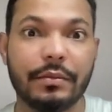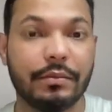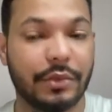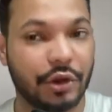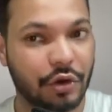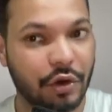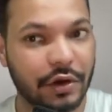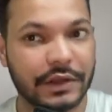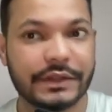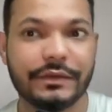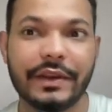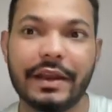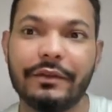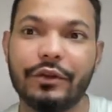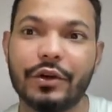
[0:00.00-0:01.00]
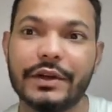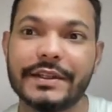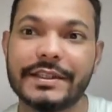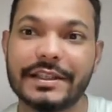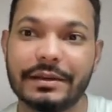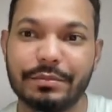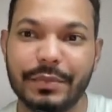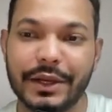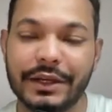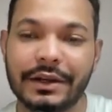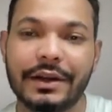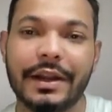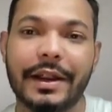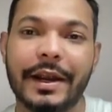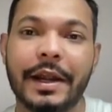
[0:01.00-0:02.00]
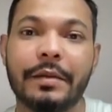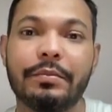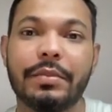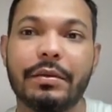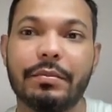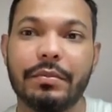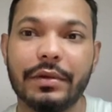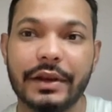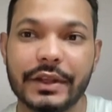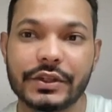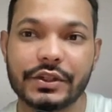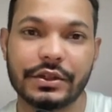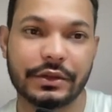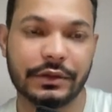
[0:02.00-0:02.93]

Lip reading: because we have not submitted and published